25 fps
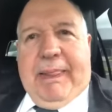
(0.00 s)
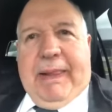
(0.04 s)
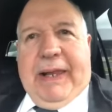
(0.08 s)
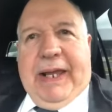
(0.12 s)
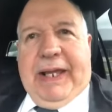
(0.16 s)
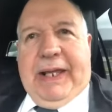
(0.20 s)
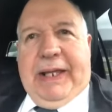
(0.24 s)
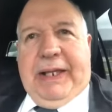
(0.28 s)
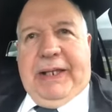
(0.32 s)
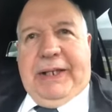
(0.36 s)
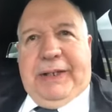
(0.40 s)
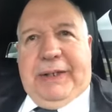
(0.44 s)

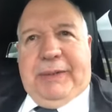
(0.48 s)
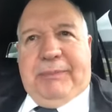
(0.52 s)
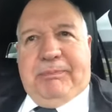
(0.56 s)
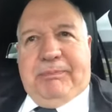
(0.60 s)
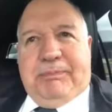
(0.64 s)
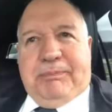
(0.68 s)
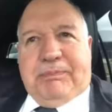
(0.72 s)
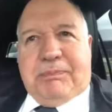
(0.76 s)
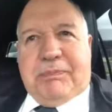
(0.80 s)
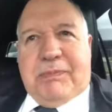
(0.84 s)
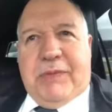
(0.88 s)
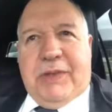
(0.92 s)

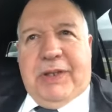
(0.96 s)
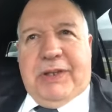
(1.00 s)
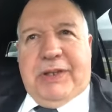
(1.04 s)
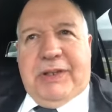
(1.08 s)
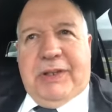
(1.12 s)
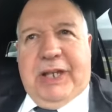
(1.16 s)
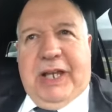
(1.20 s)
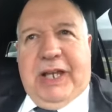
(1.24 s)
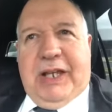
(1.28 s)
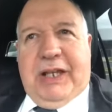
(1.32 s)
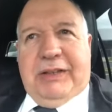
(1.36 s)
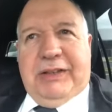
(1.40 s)
I'm
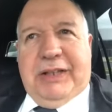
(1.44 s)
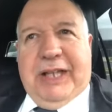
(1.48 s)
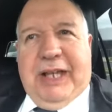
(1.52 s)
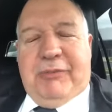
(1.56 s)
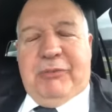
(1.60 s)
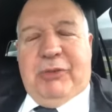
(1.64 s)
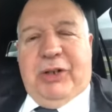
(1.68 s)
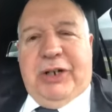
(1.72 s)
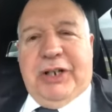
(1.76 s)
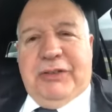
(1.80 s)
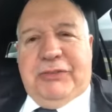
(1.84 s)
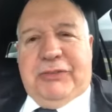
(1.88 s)

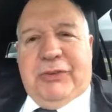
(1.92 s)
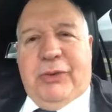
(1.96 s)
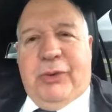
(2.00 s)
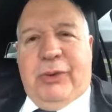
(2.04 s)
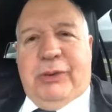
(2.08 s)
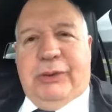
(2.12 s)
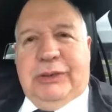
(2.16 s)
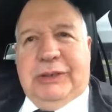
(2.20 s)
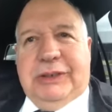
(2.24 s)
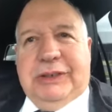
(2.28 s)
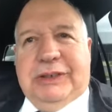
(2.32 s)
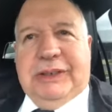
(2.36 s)
running
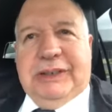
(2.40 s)
for